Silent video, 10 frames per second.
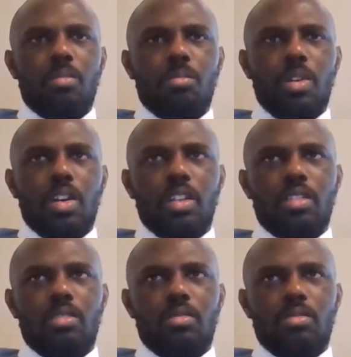But
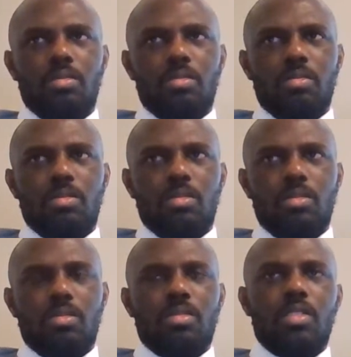
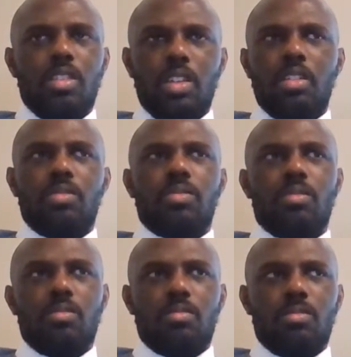if
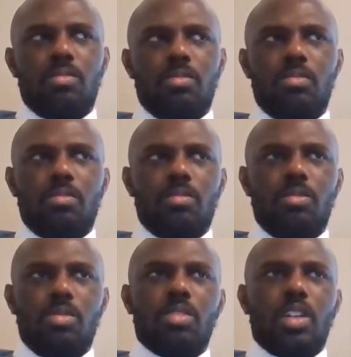
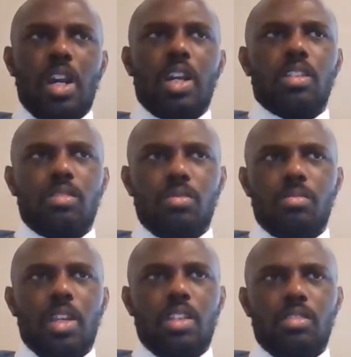Northern Ireland
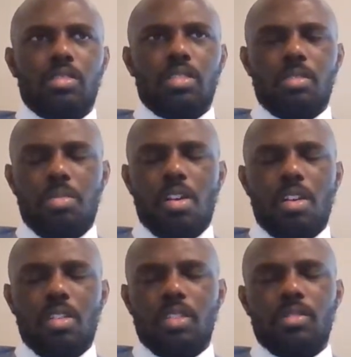remains a
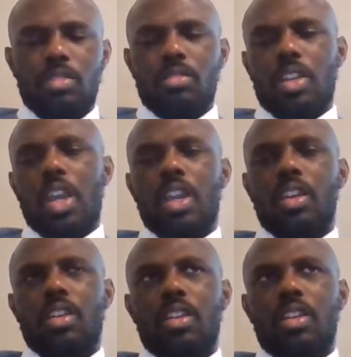part of the UK,